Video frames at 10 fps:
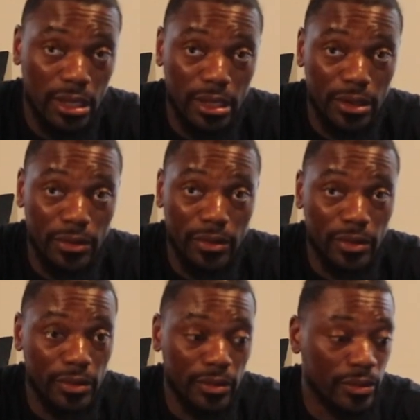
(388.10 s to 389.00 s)

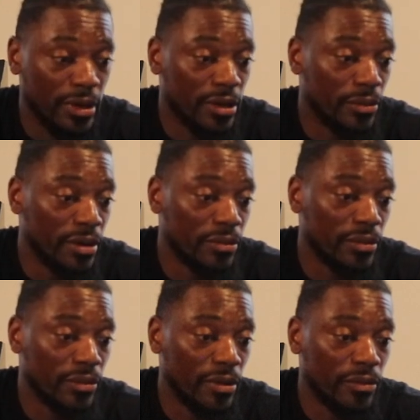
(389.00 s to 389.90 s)

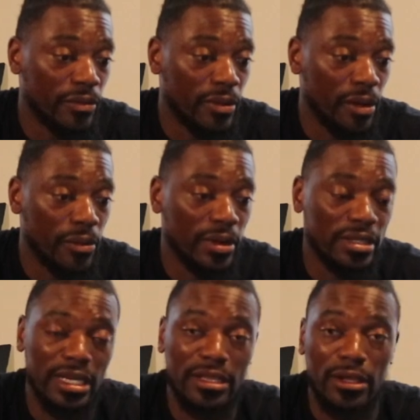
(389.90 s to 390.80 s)
When
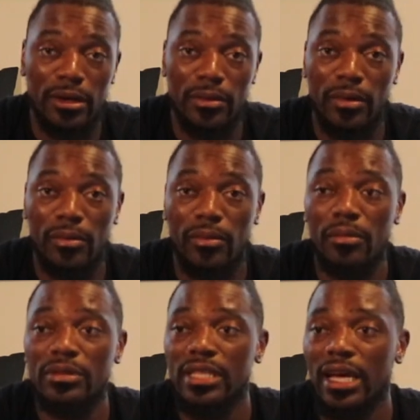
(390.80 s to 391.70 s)
is that
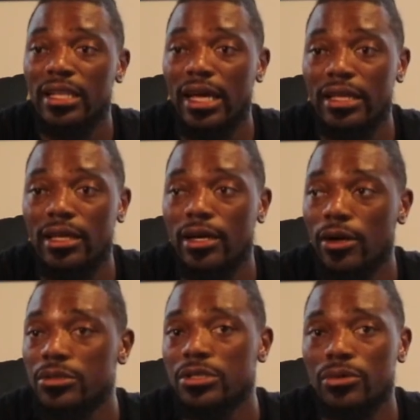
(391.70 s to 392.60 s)
when was that like the
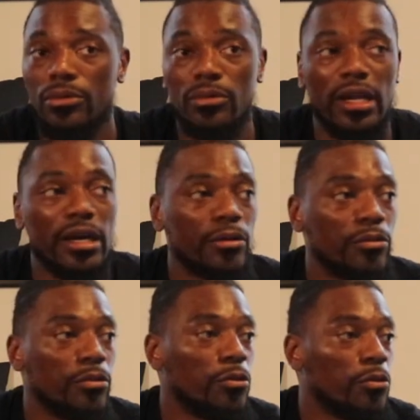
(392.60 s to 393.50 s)
go-to? Like,
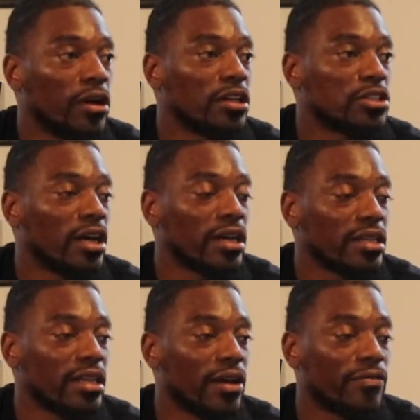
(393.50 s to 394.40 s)
where did y'all
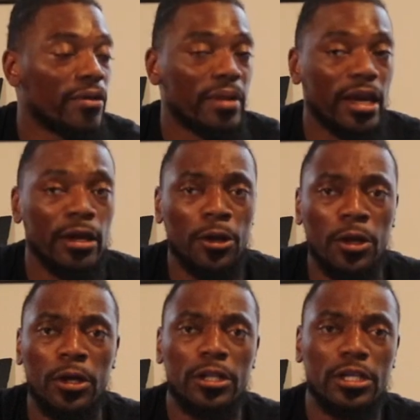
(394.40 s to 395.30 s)
get that from? Like,
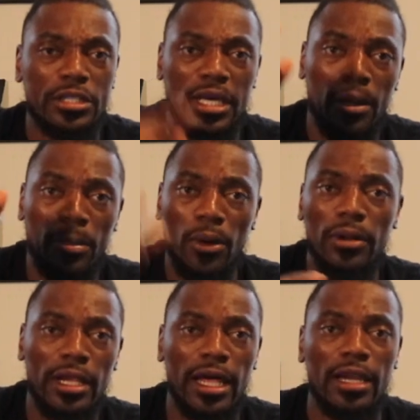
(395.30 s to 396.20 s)
just get a
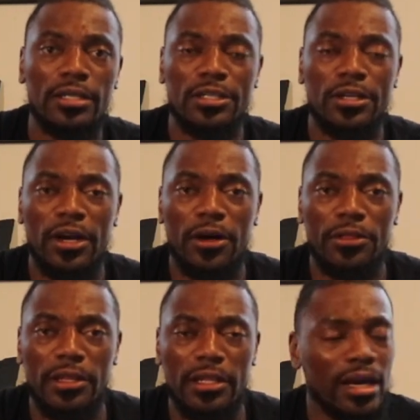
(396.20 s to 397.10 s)
bowl of lettuce and you're
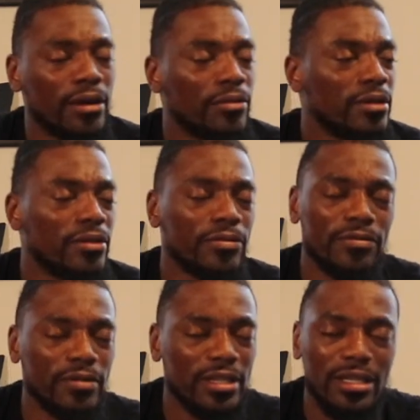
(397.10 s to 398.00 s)
healthy. Like, what the
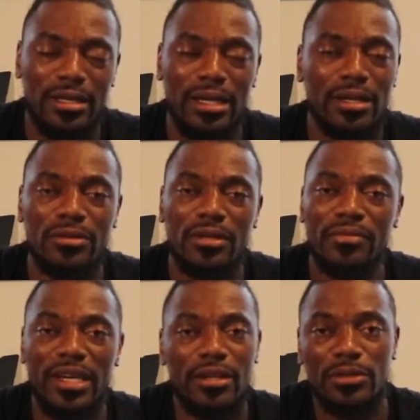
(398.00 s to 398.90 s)
fuck? Like, that don't even
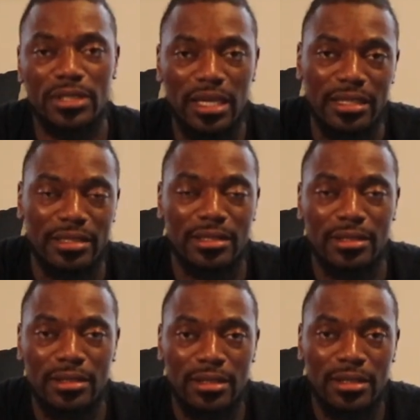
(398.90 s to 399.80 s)
make no sense.
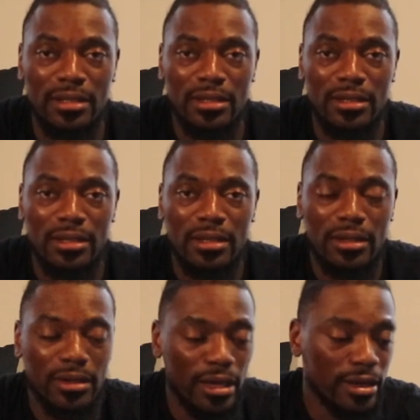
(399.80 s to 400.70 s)

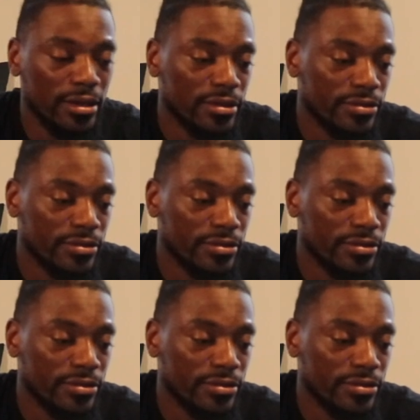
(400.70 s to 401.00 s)
Okay?